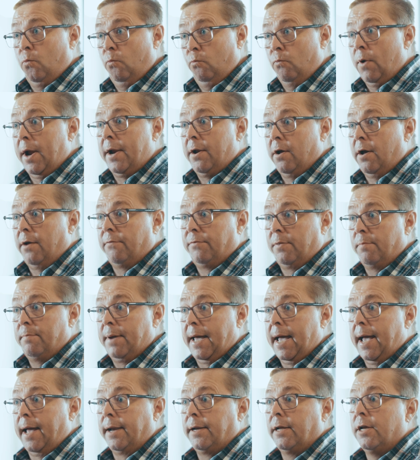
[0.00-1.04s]
right off the
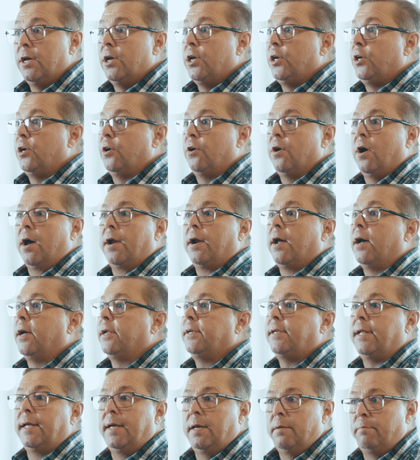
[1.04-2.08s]
bat. You're not
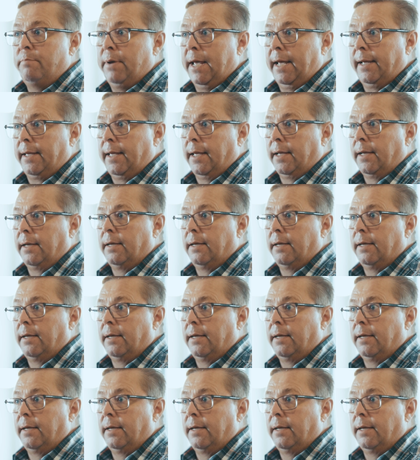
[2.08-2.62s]
hunting and pecking.